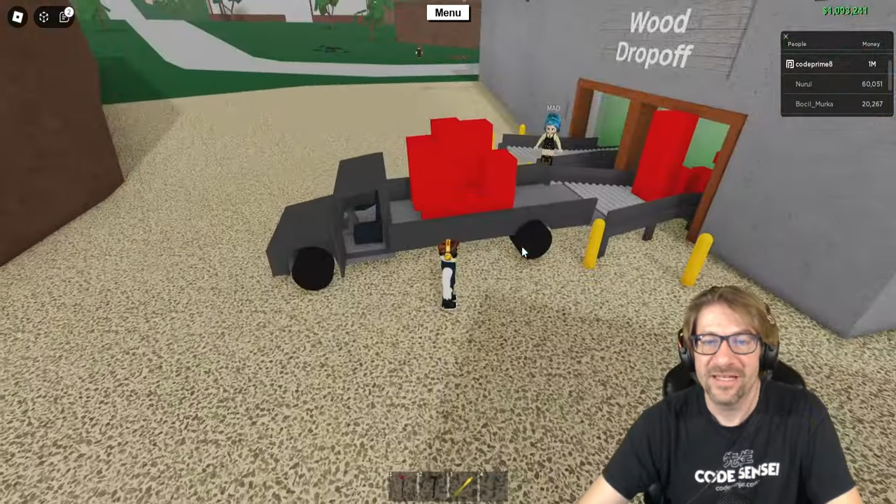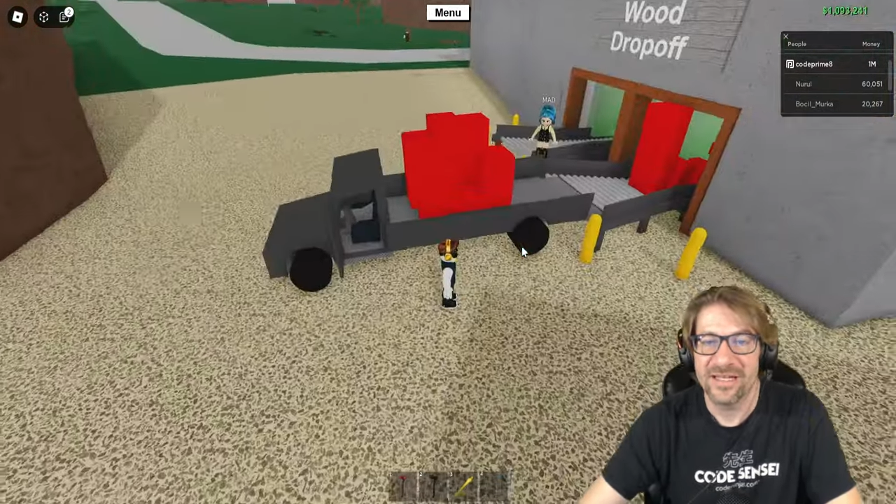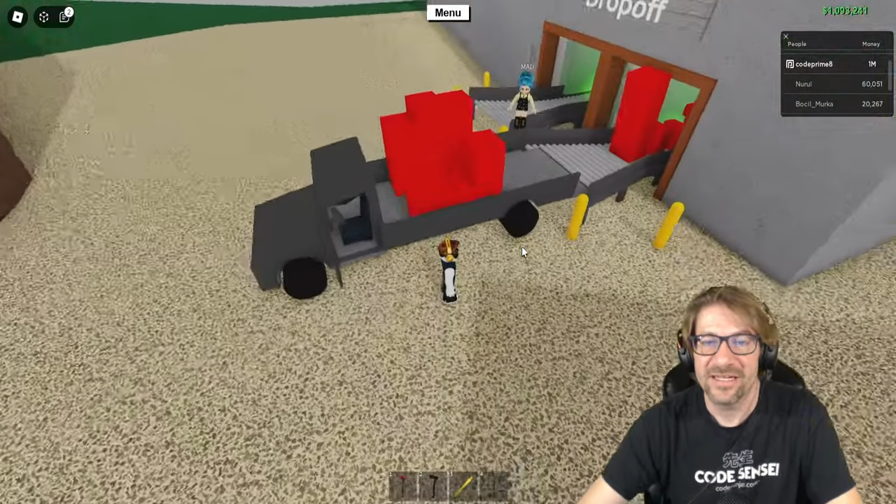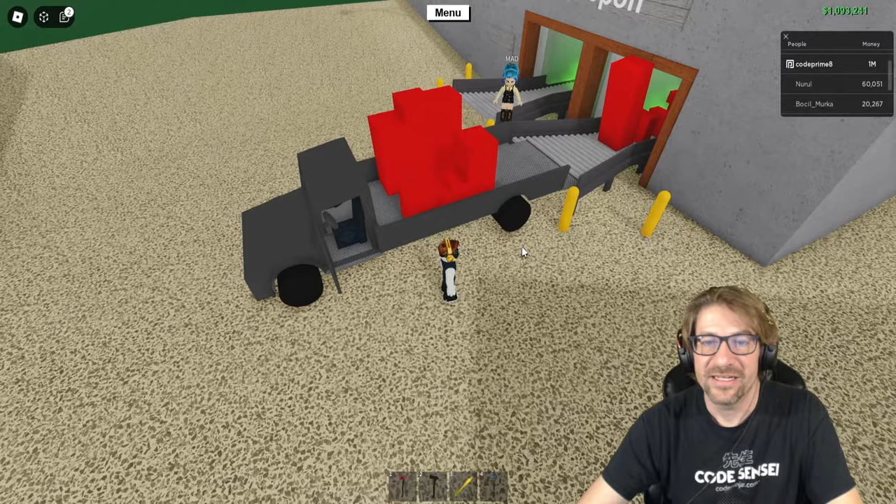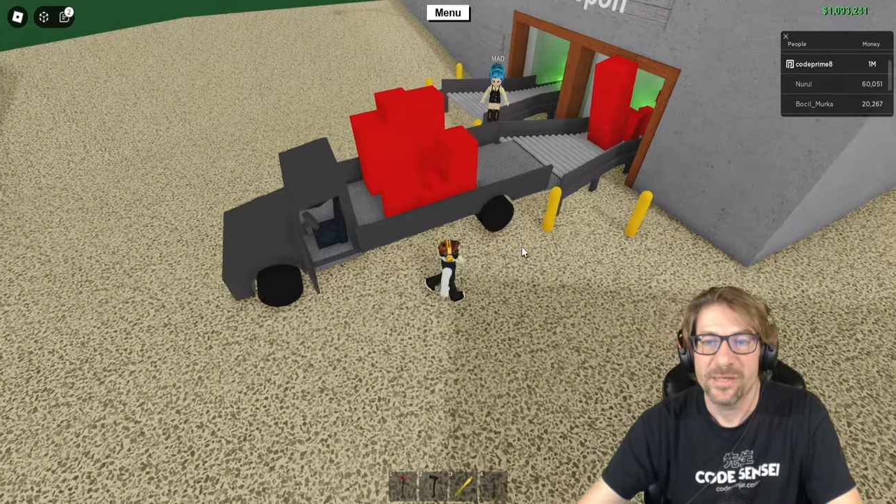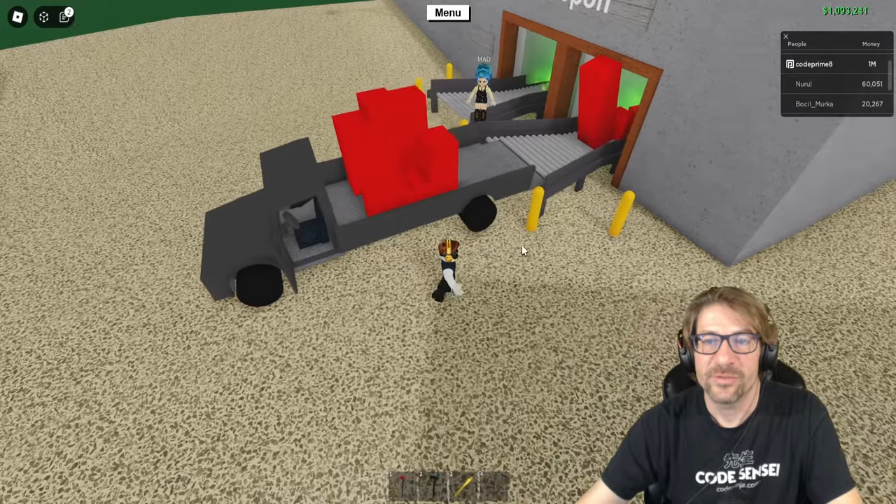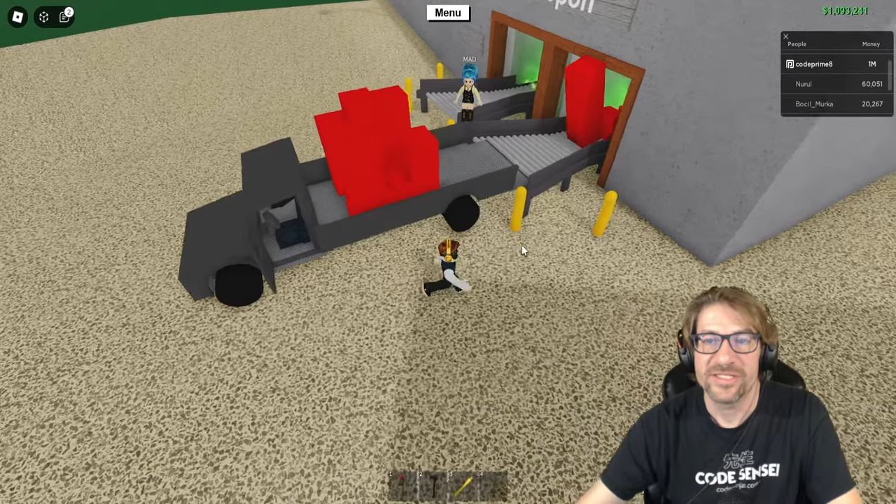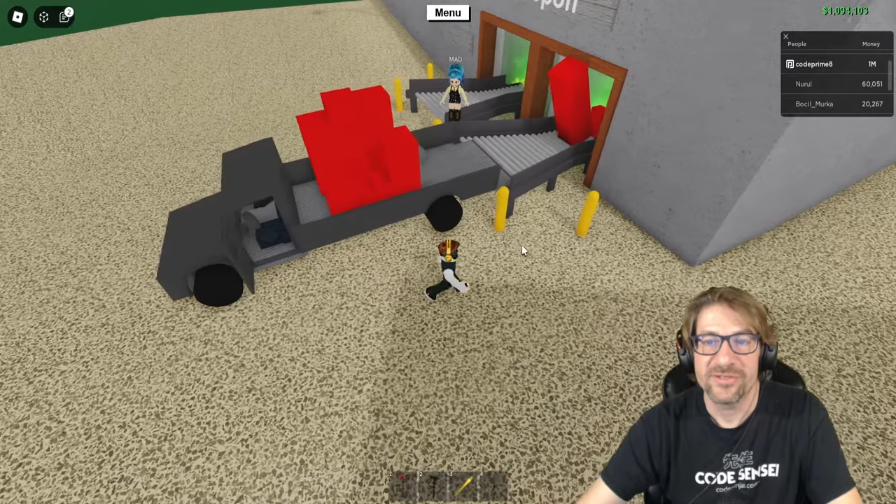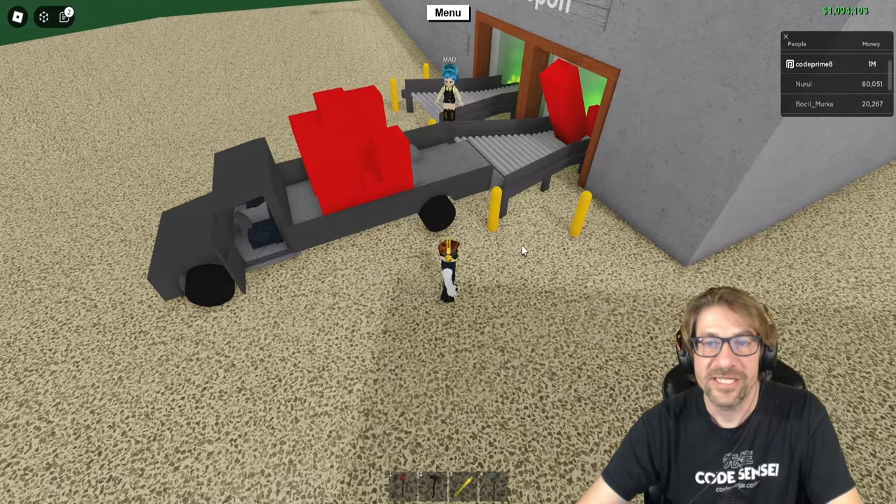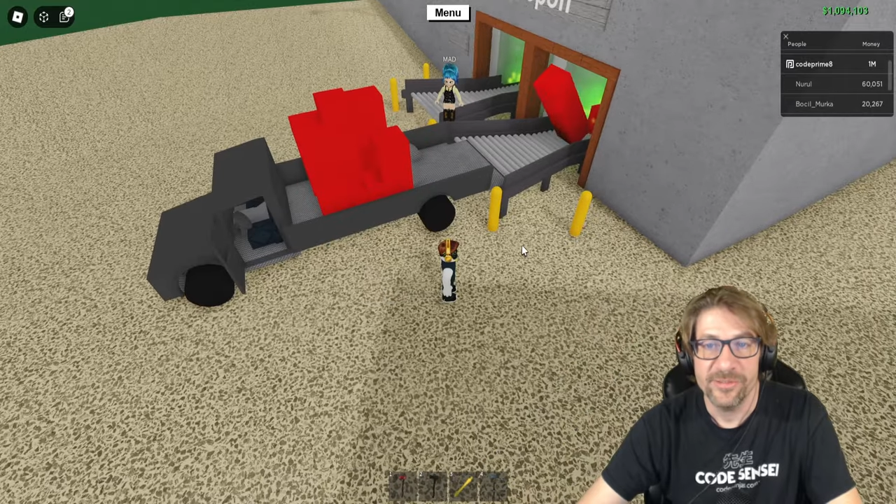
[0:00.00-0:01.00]
uh, a couple
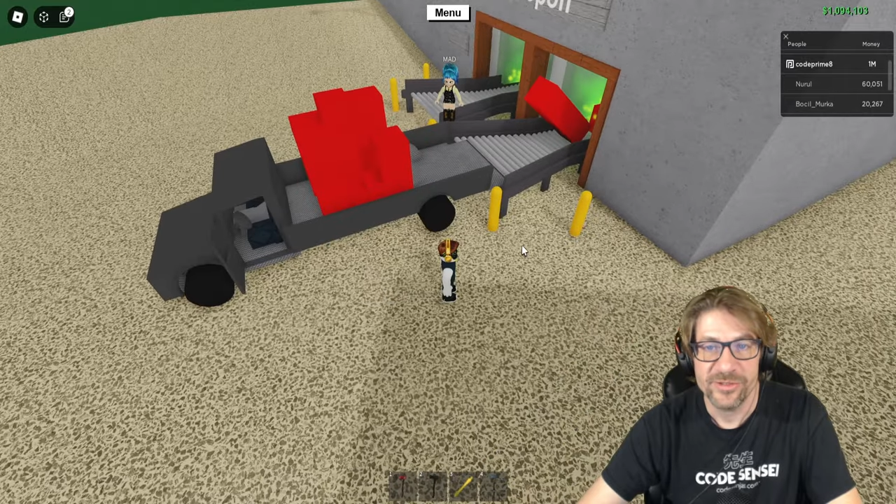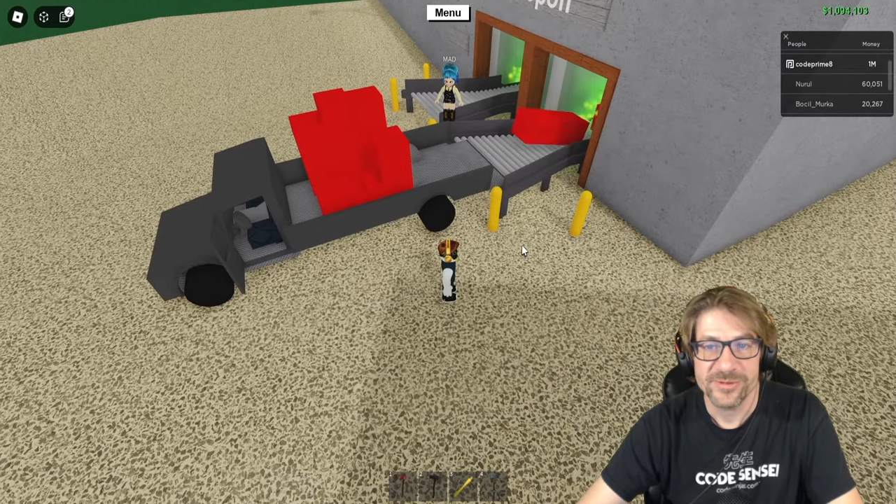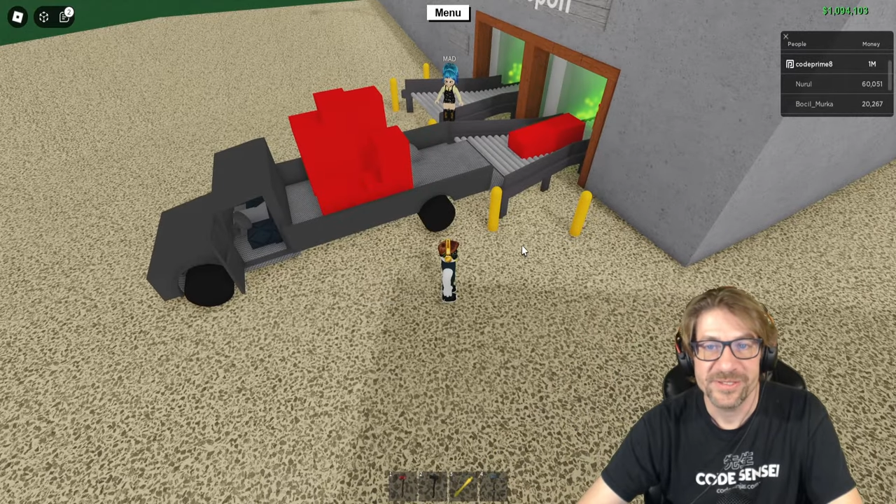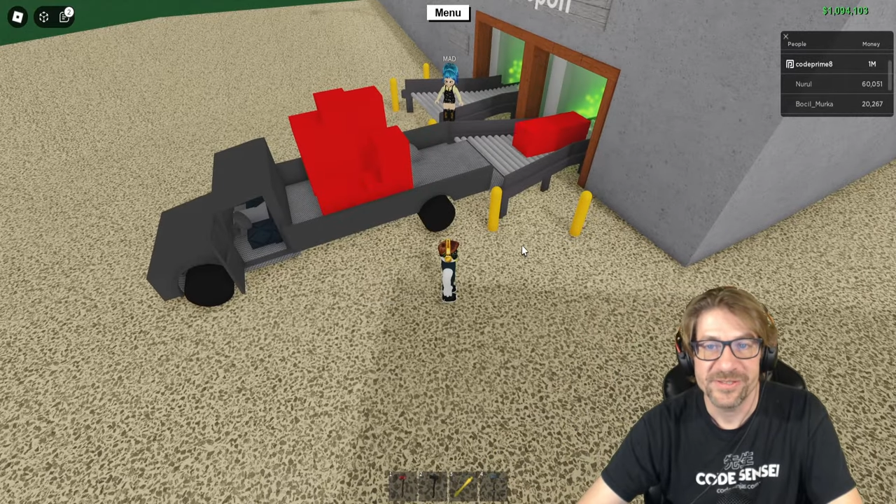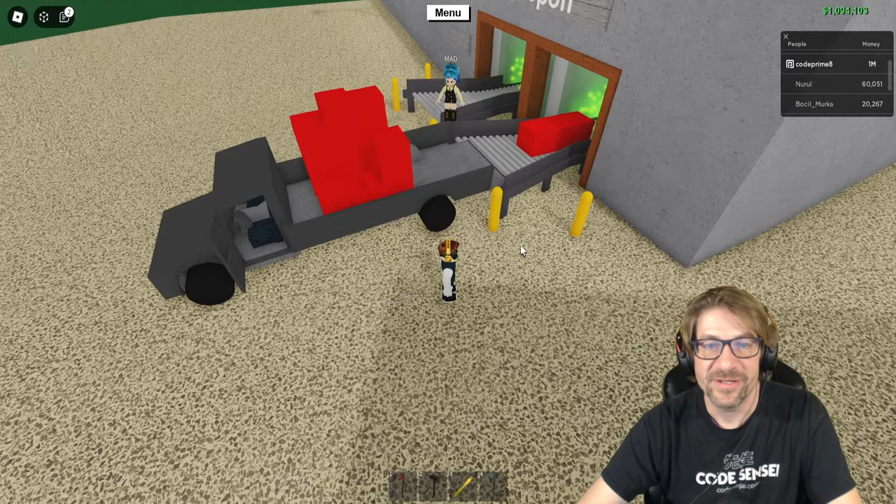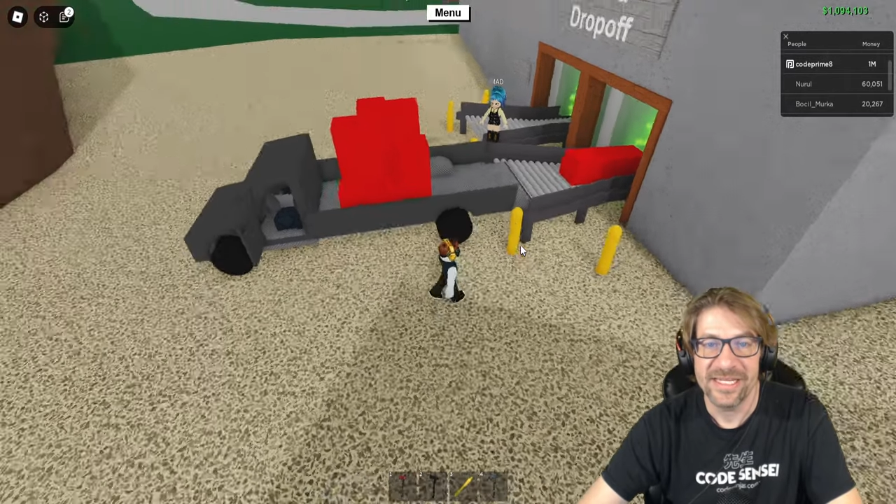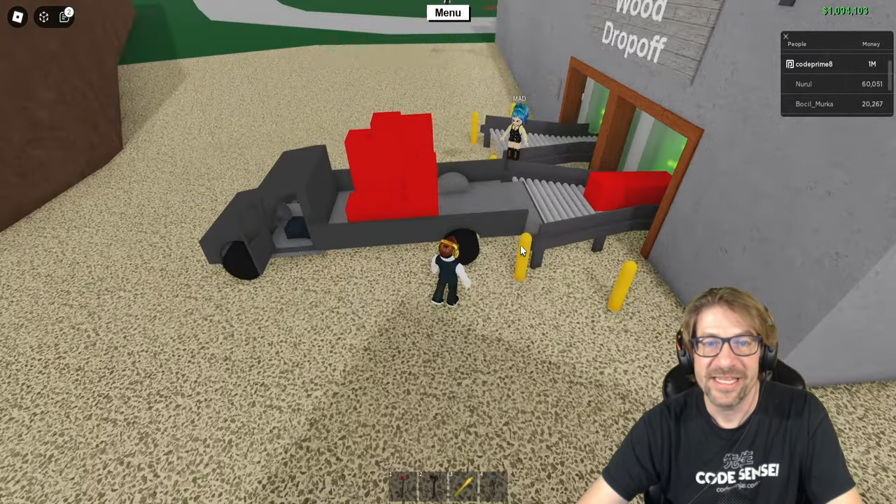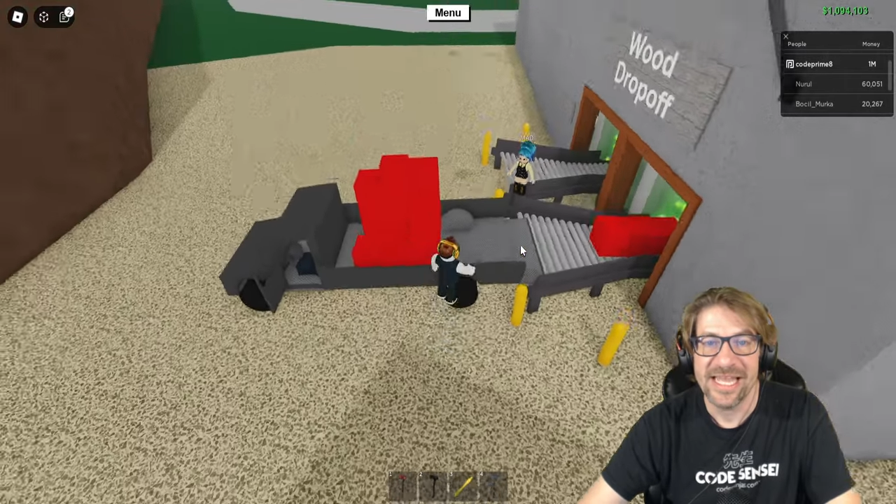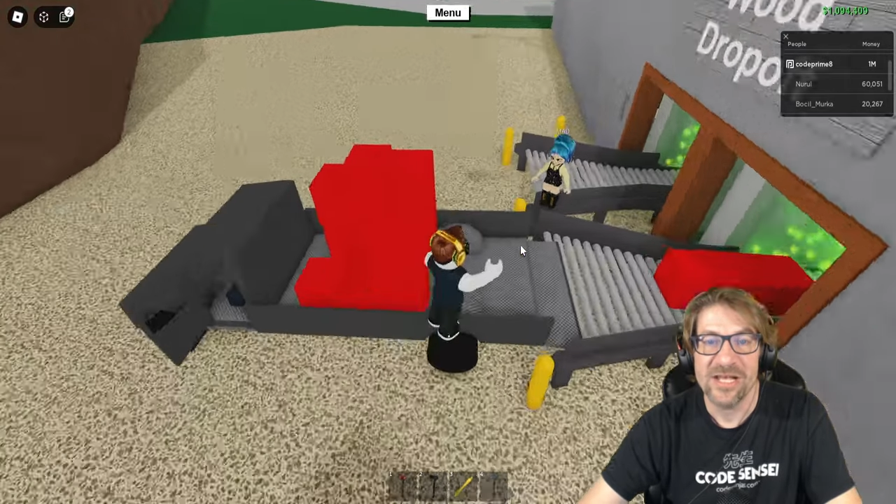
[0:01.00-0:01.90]
different chemicals, right? And that,